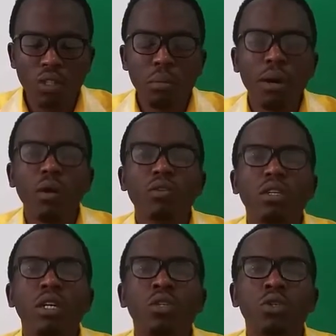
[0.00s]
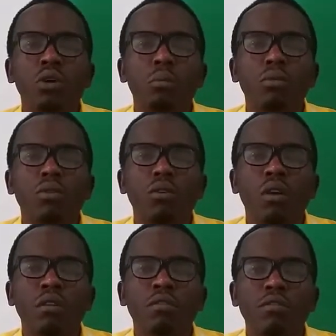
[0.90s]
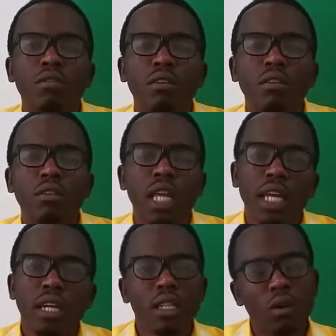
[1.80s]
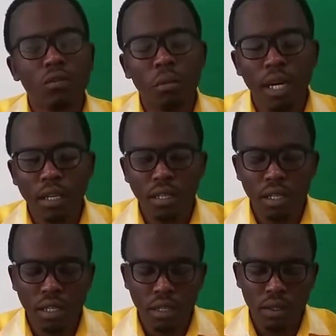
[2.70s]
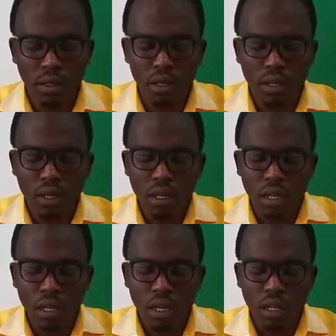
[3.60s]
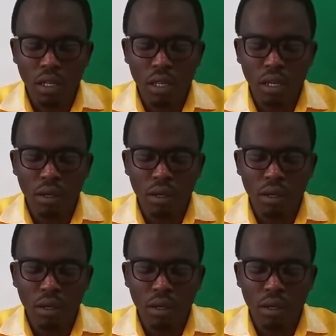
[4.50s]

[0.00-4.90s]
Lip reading: was about a job of director of marketing, and